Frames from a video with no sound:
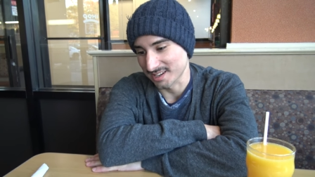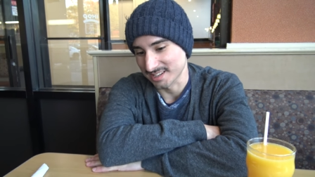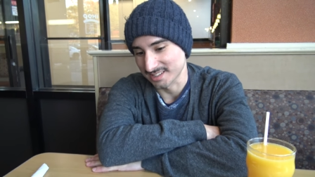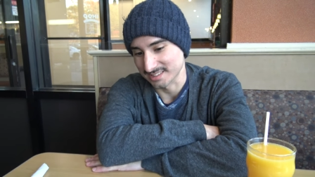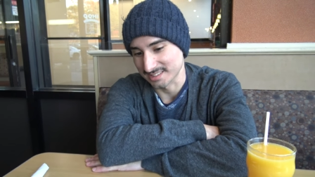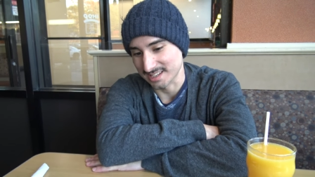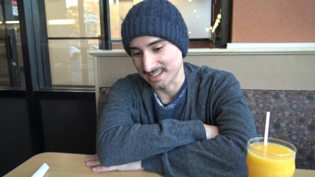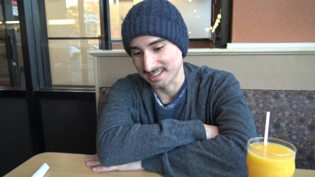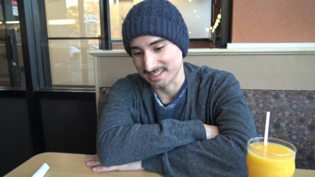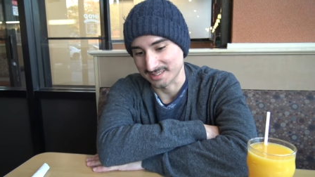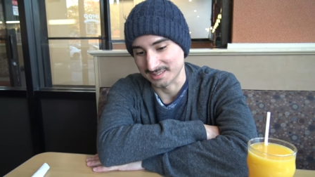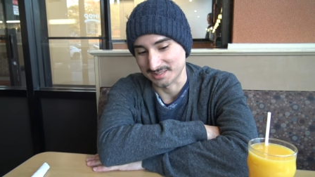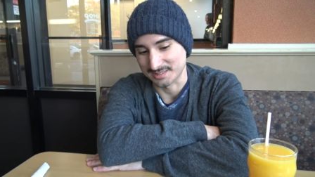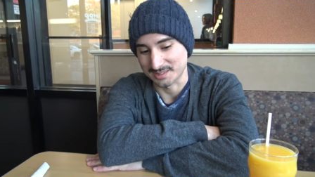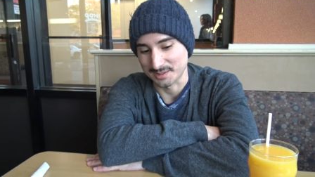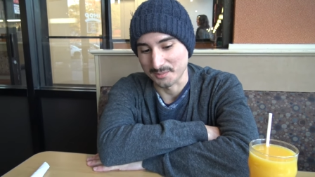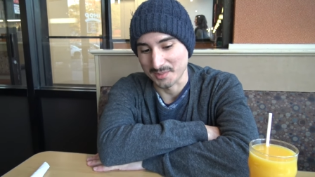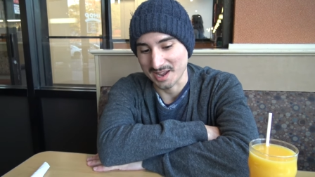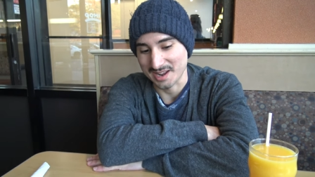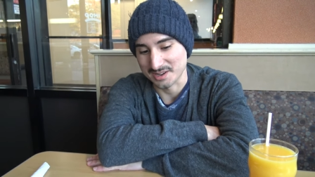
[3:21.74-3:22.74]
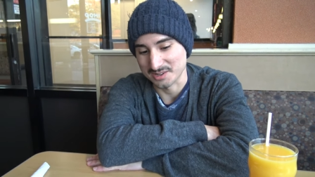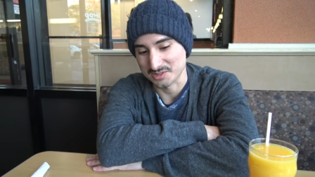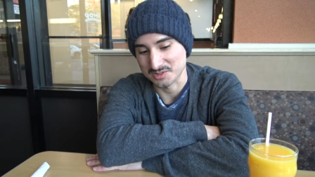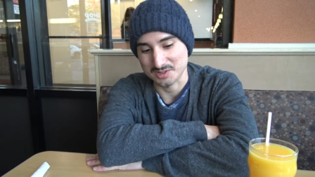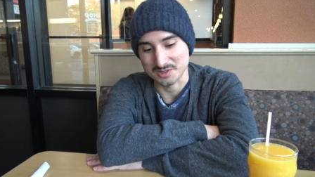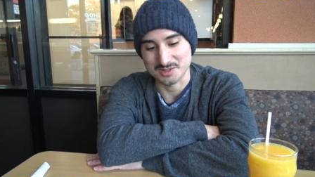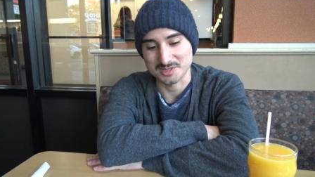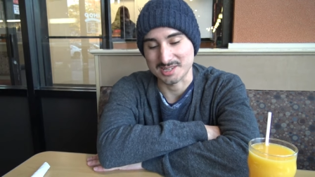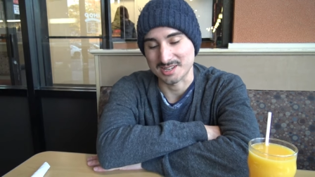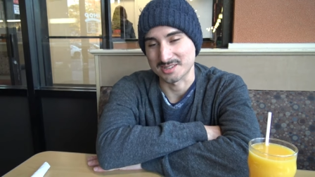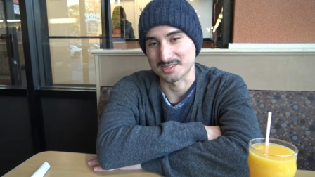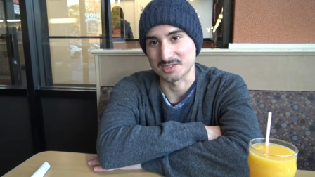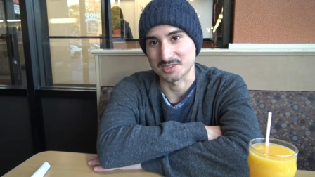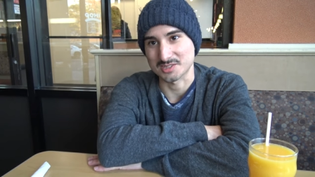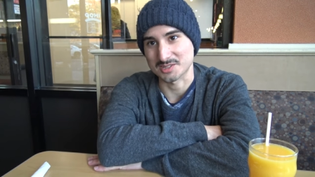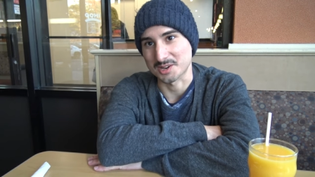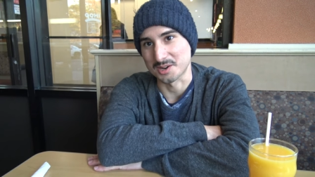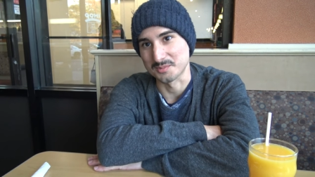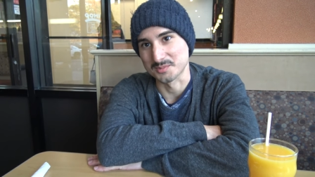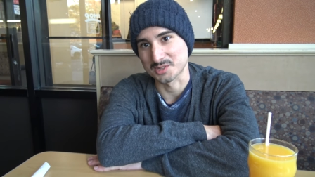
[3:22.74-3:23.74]
on, they the manager said
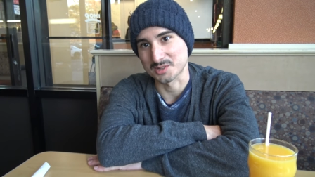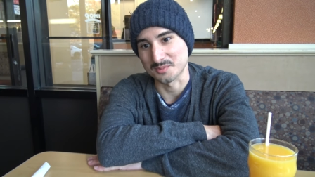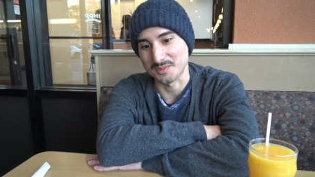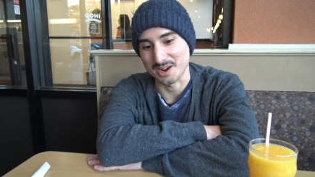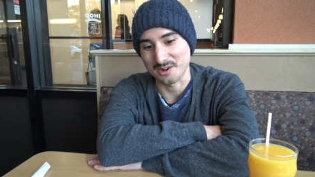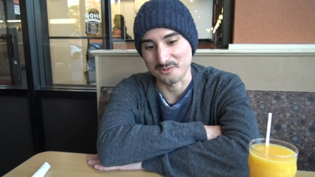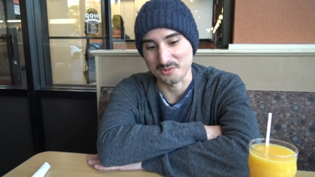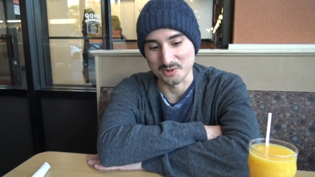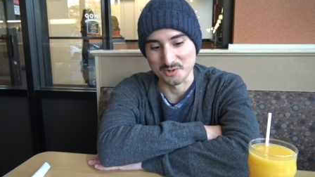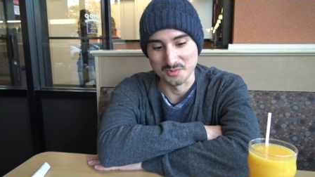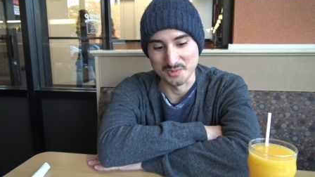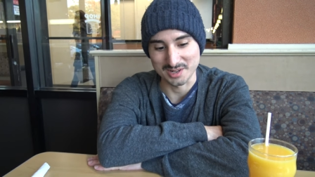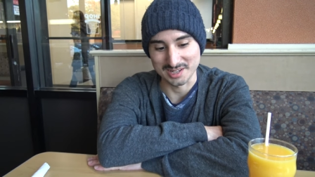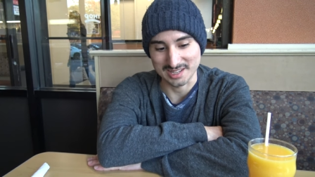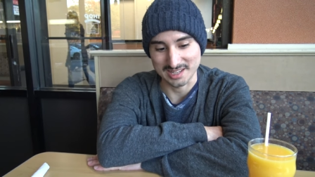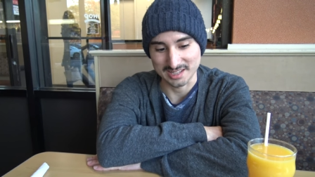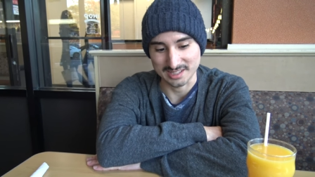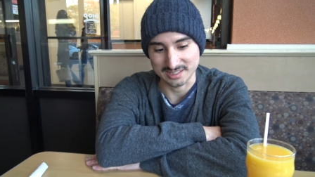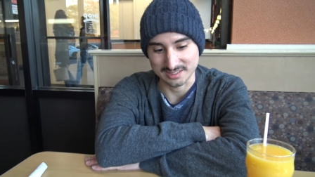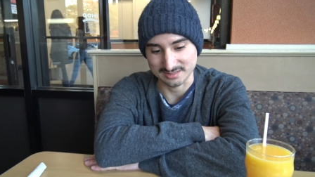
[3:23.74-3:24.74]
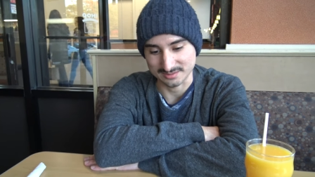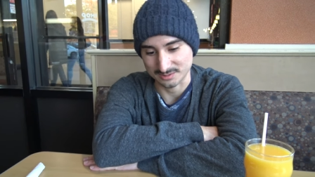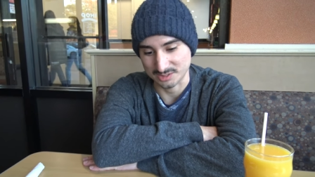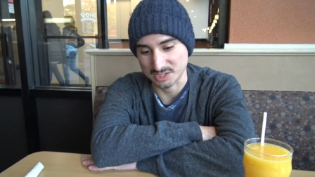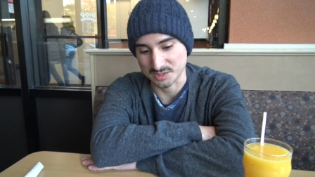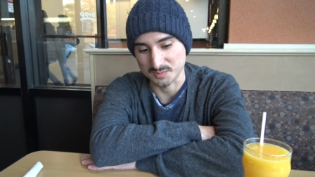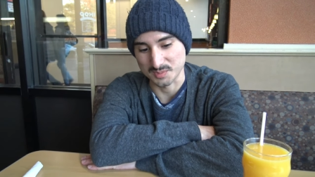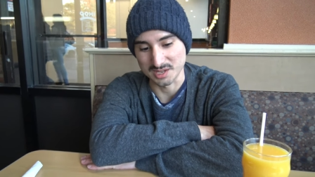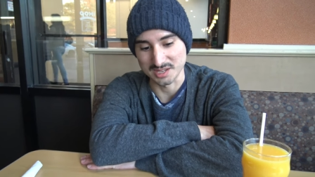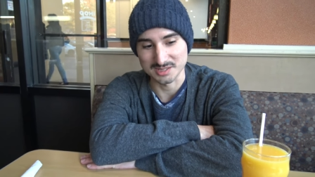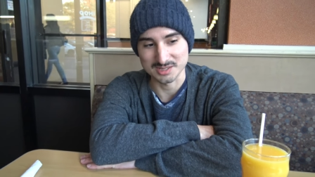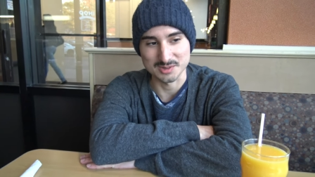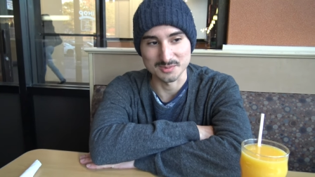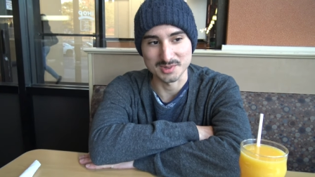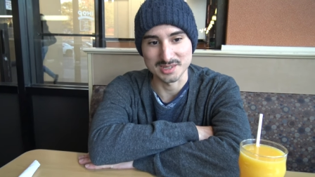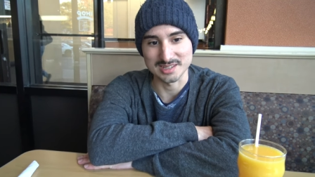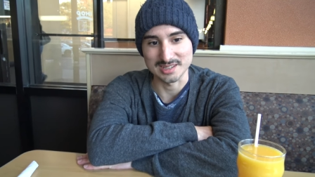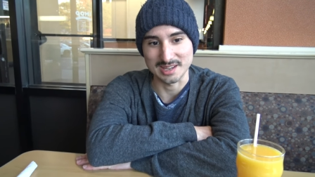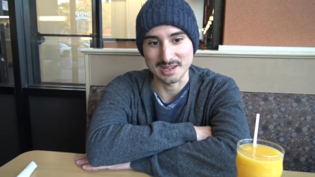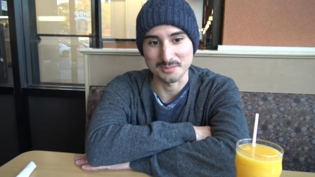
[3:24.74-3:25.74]
just come to my room and like speak to me.